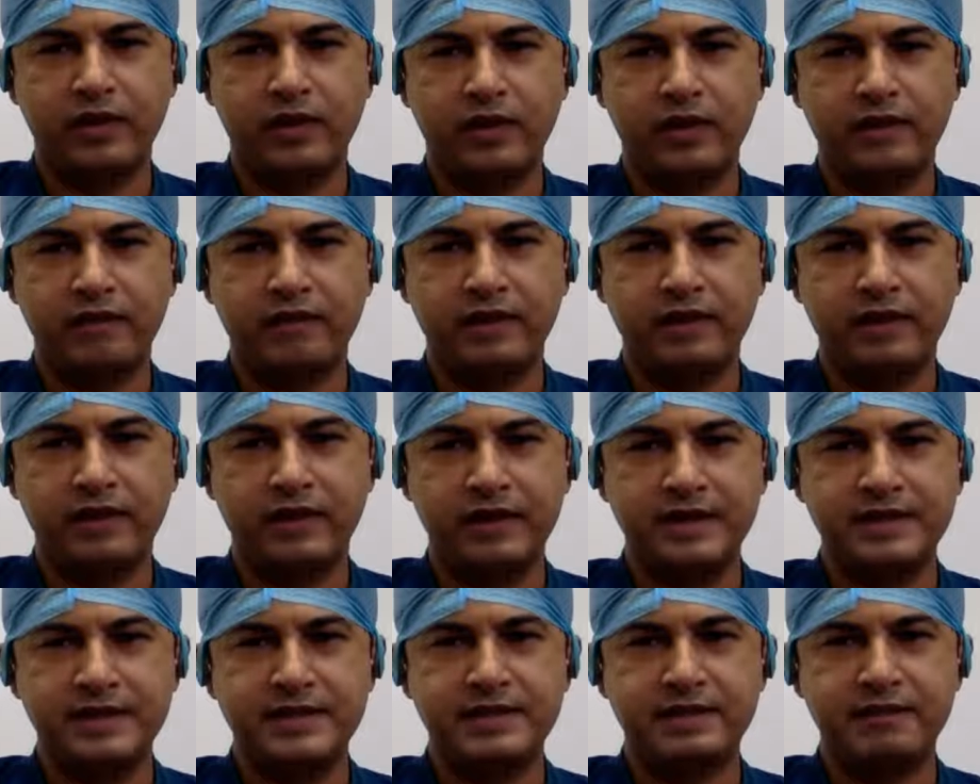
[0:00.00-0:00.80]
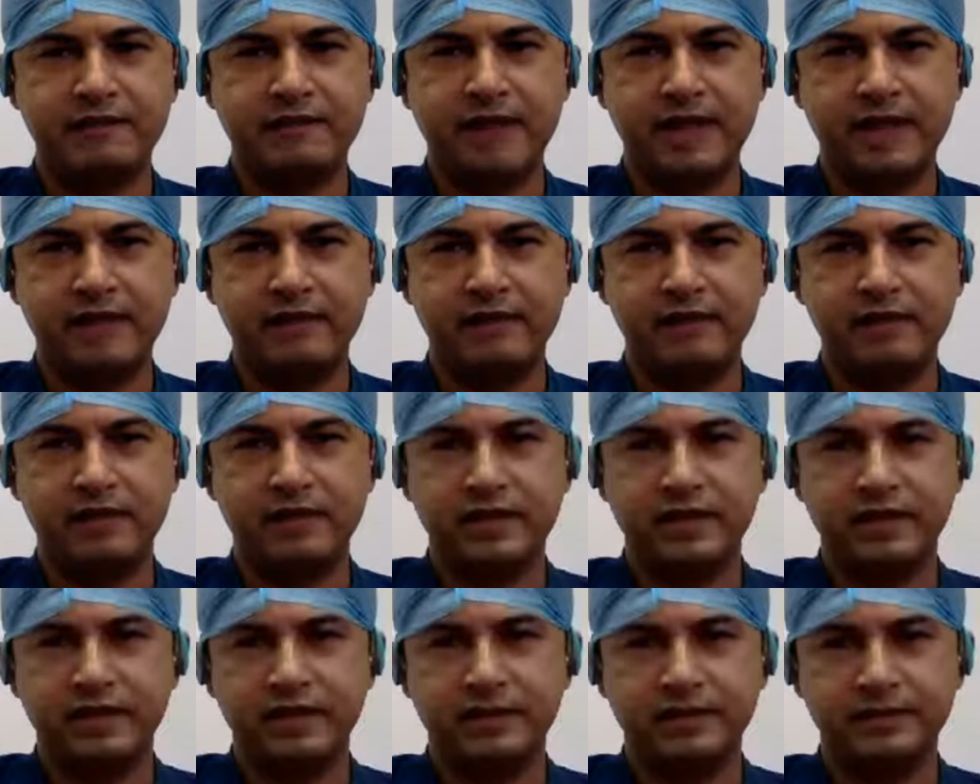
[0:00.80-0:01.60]
when we release the valve
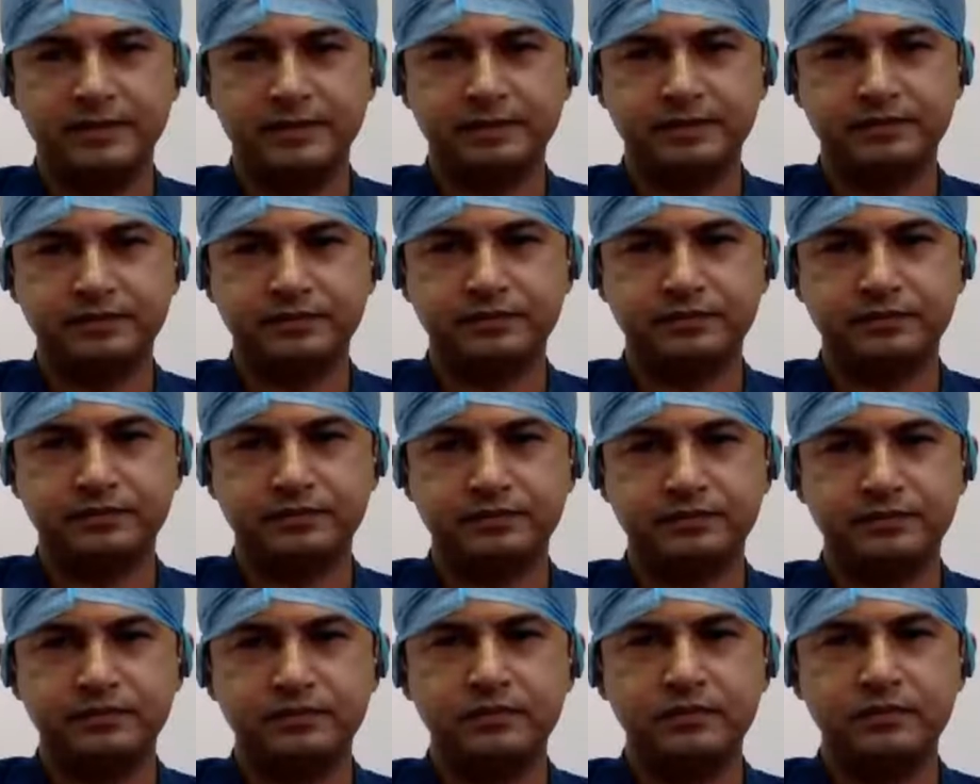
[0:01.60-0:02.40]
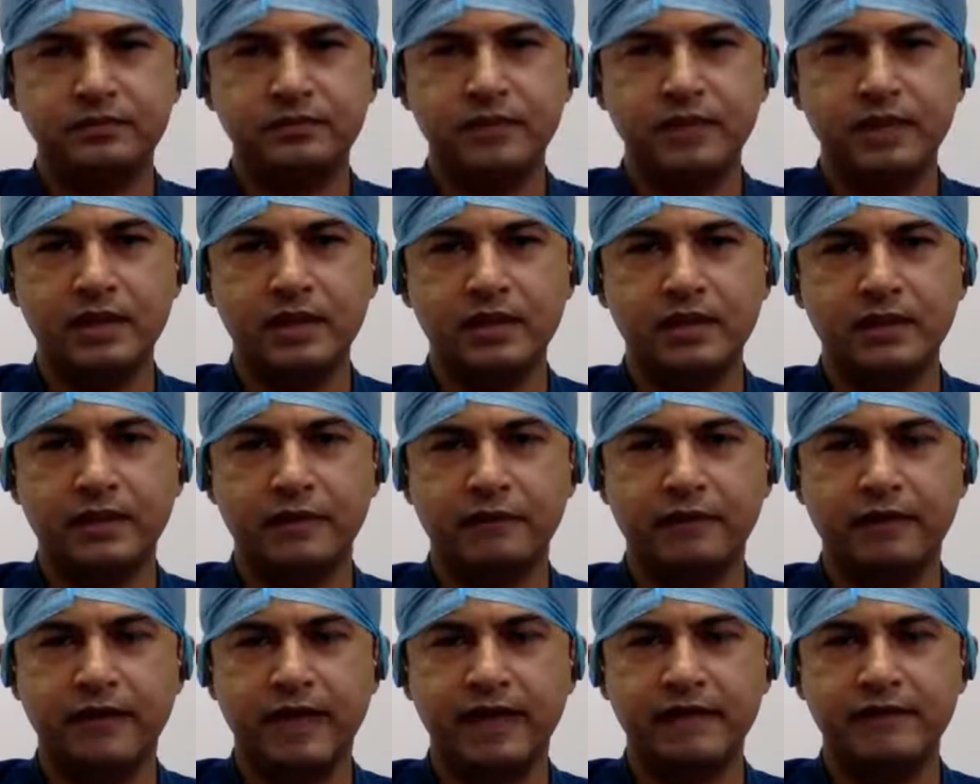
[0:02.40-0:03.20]
there, the
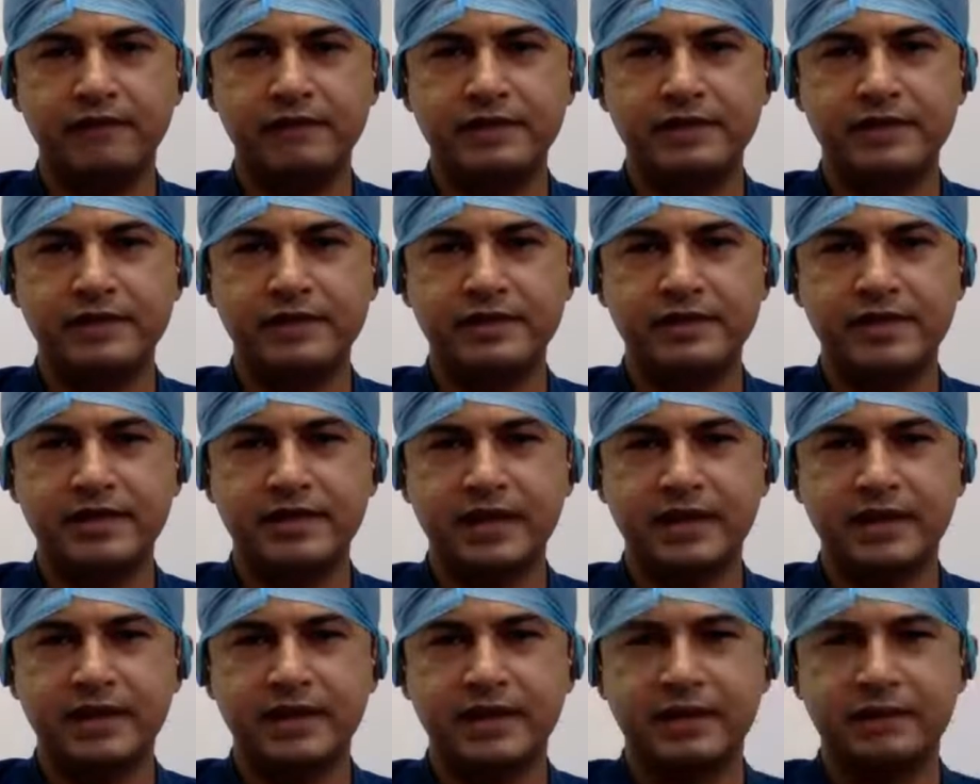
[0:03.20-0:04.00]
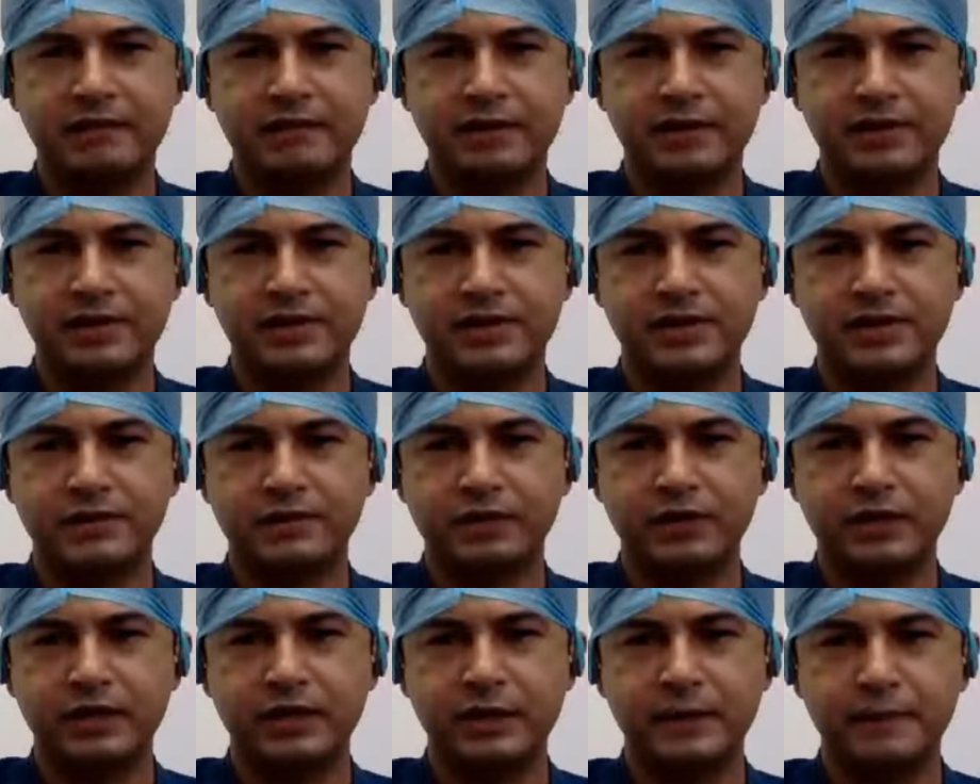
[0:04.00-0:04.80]
valve is inside, it functions
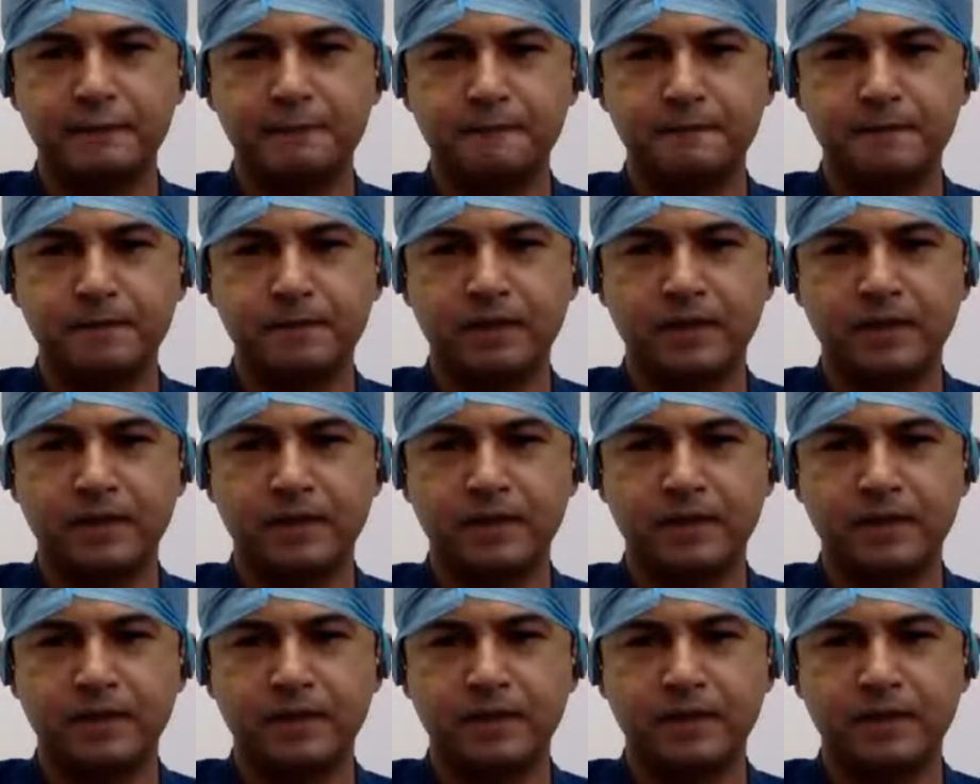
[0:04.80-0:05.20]
fully.